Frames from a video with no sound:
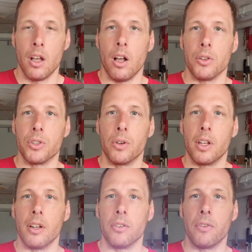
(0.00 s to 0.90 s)
Also,
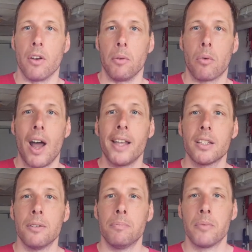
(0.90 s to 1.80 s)
it is very
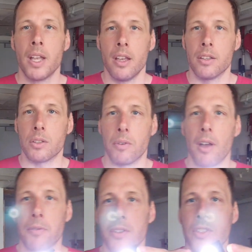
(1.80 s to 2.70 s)
bright. So we
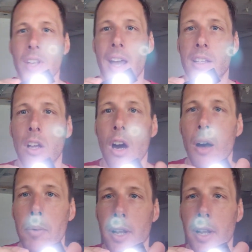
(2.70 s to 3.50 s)
have this side COB